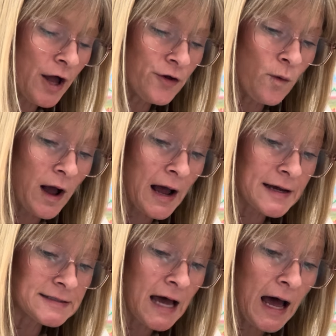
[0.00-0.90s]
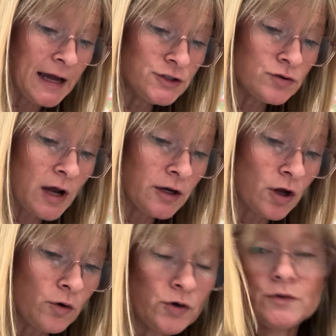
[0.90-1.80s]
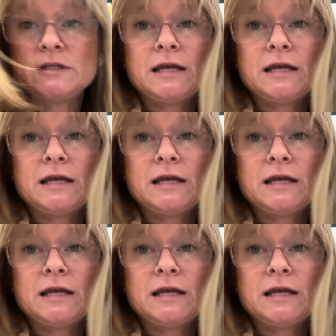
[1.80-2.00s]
Otherwise, I do not know whose